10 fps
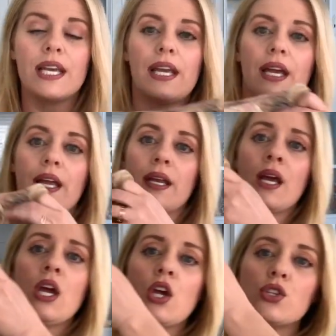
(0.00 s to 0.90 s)
And
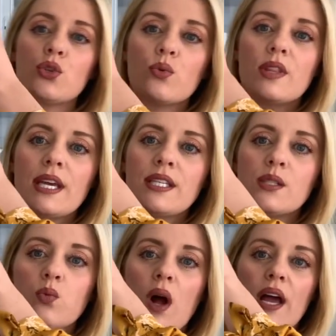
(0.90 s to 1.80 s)
so
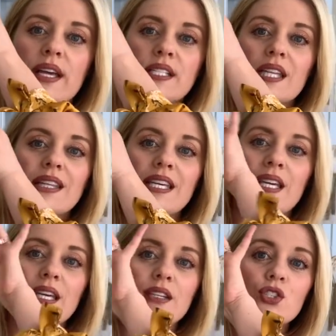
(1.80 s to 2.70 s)
this was the